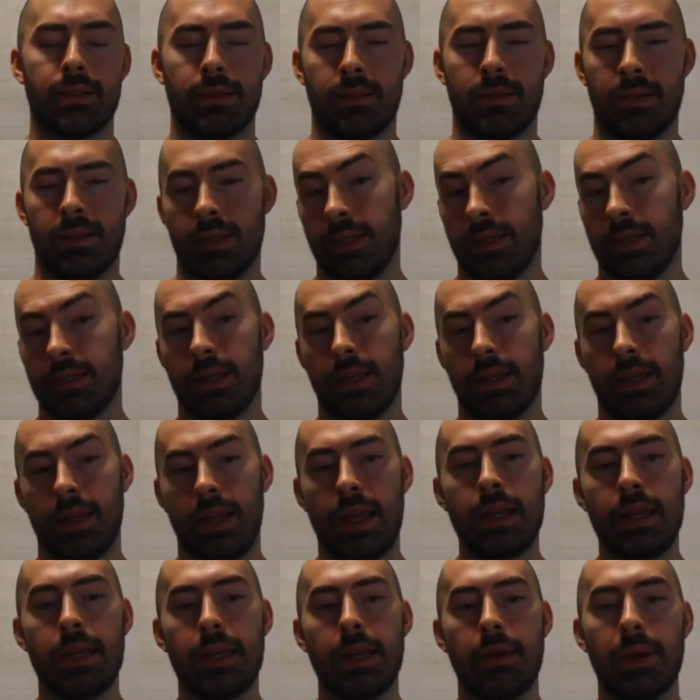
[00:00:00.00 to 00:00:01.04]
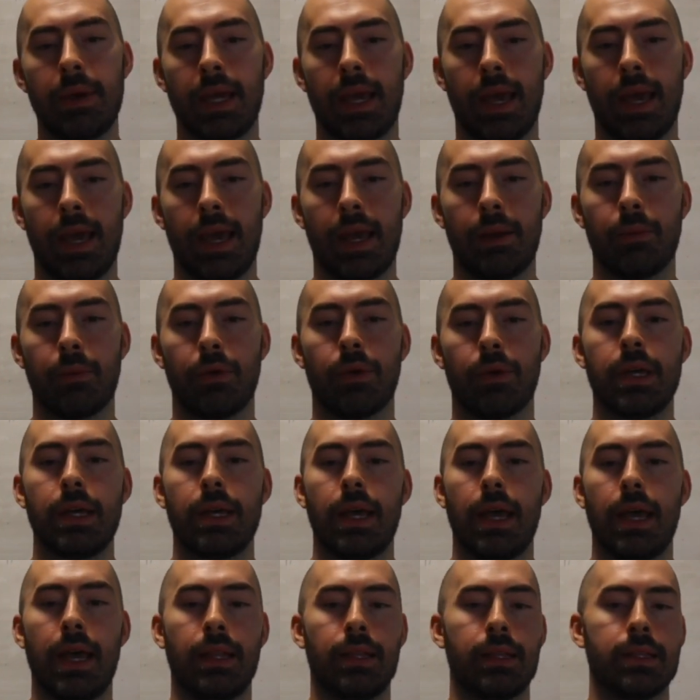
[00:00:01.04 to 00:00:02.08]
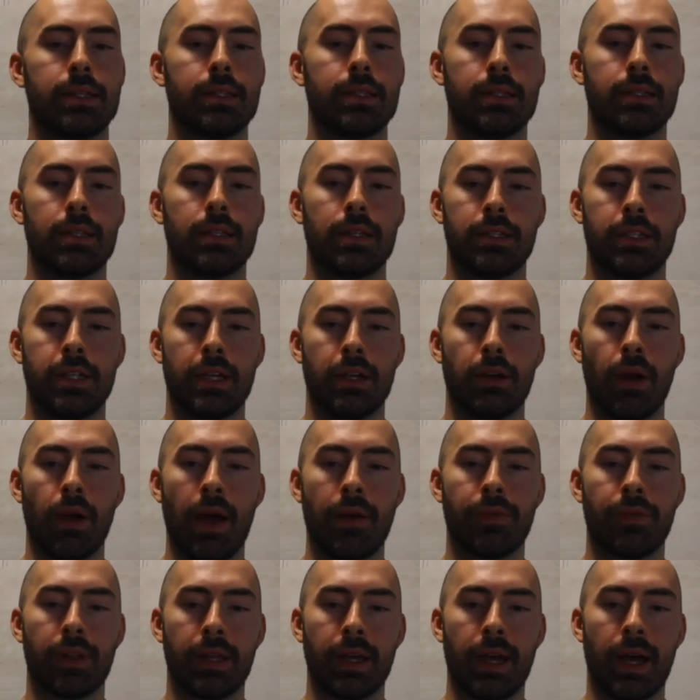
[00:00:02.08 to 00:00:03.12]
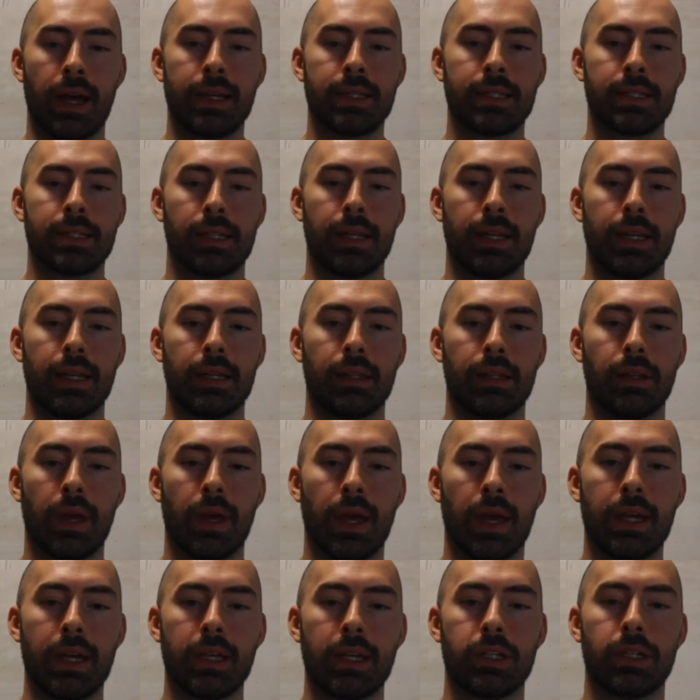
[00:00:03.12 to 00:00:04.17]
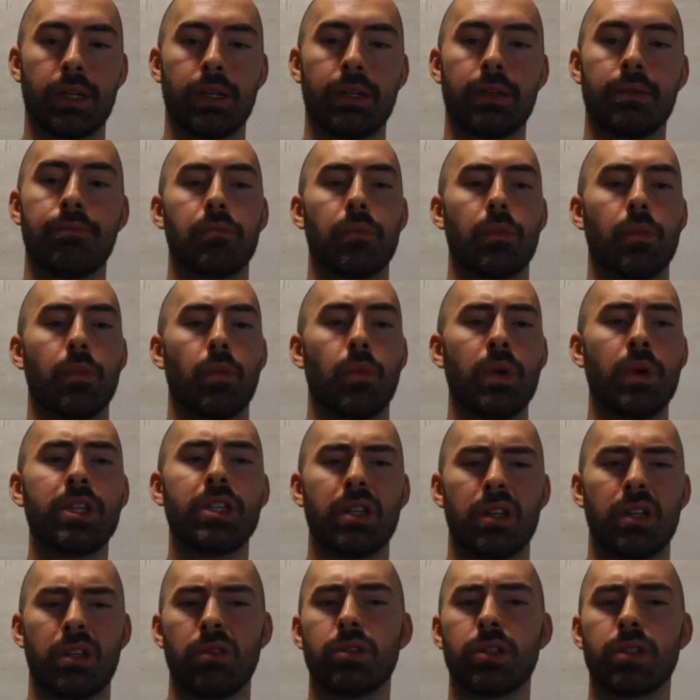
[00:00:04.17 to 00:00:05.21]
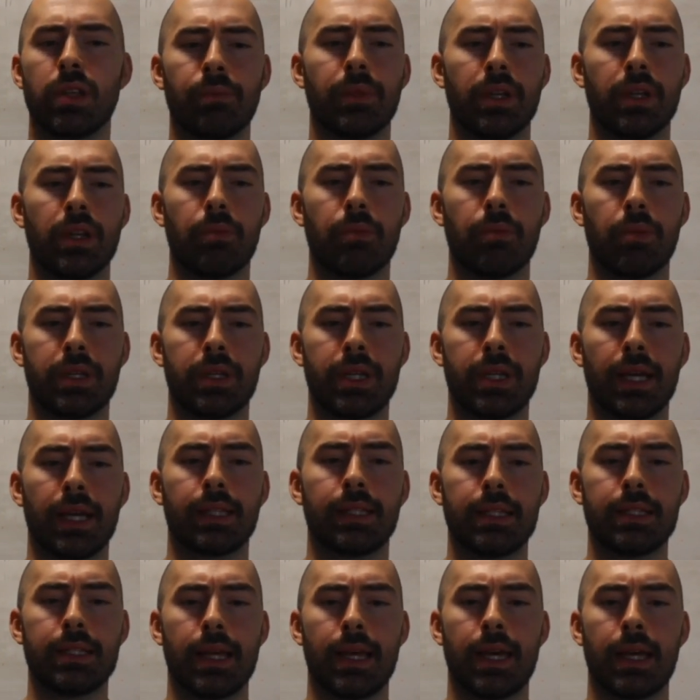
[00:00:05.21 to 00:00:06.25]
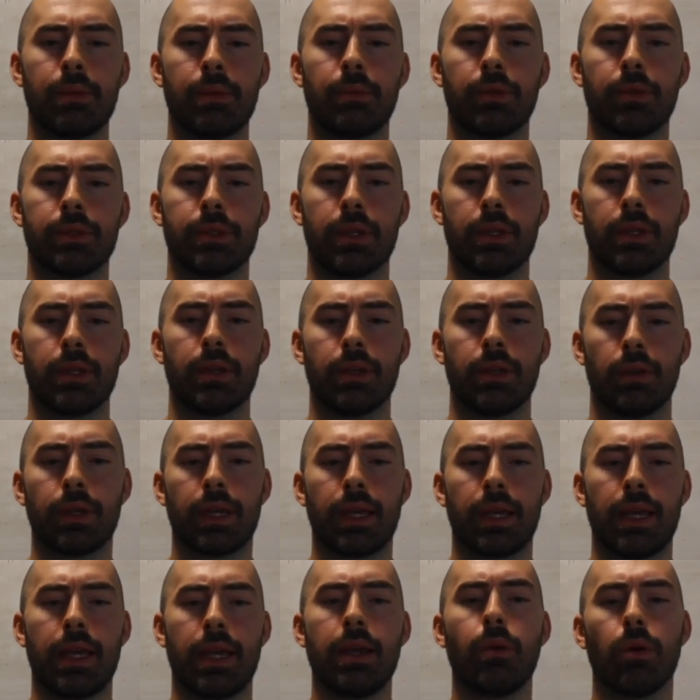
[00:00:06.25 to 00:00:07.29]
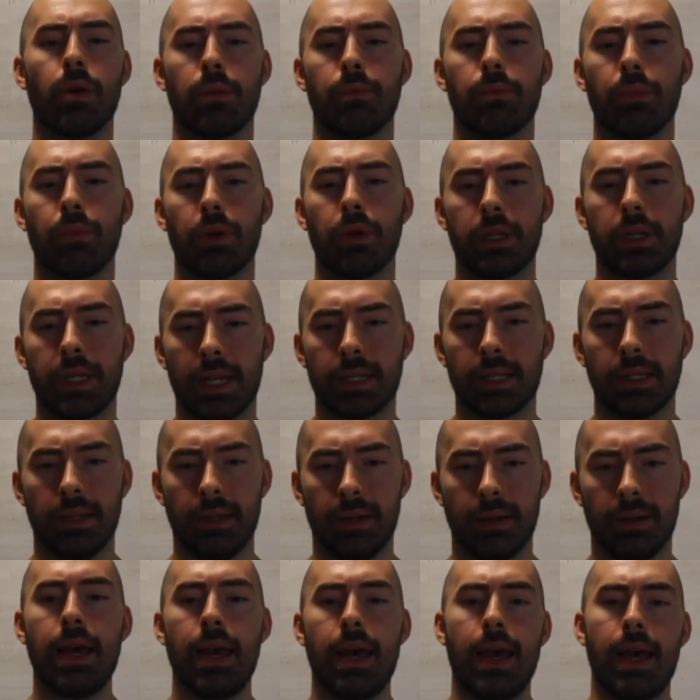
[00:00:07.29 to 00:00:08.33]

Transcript: is an endemic animal, and this is a geographically isolated location. We should do something to protect these animals, and keyword protect here.